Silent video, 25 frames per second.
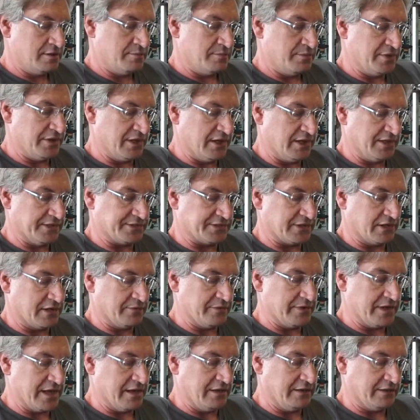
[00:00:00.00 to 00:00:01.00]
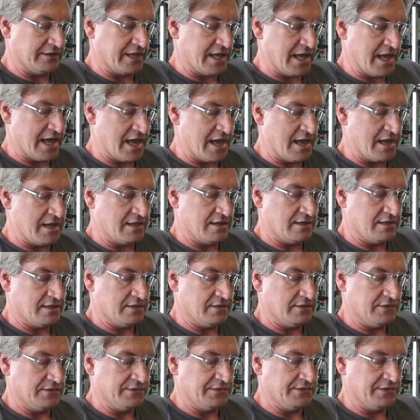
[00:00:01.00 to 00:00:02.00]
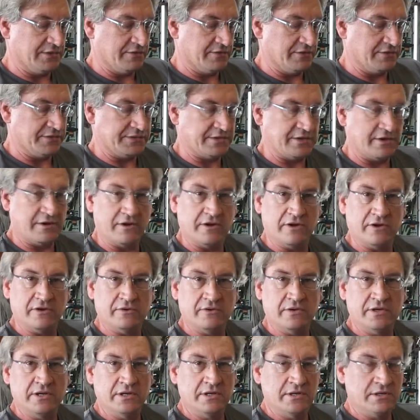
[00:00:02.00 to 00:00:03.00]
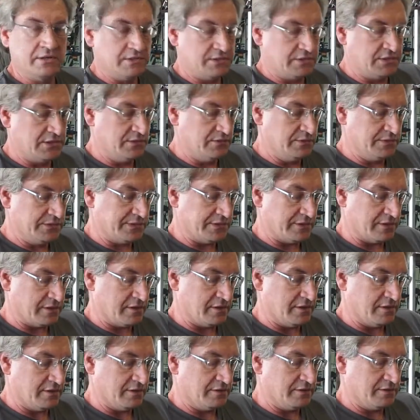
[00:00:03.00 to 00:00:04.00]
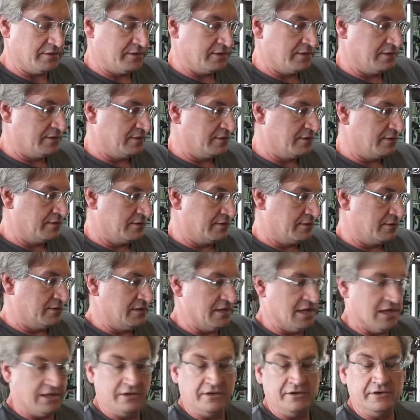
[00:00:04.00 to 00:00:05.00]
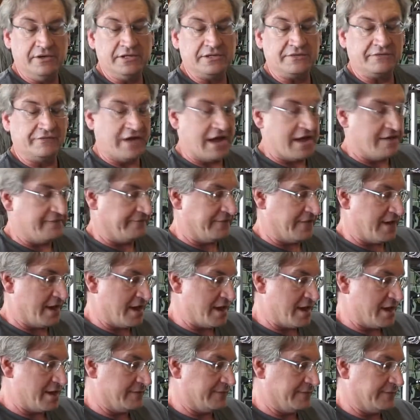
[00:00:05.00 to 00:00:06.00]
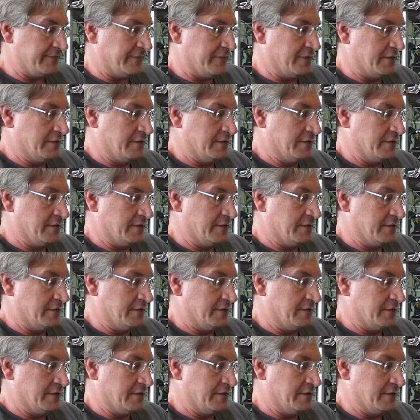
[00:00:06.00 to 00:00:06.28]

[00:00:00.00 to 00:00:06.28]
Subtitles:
but they all start with LK0020. Yellow is 55,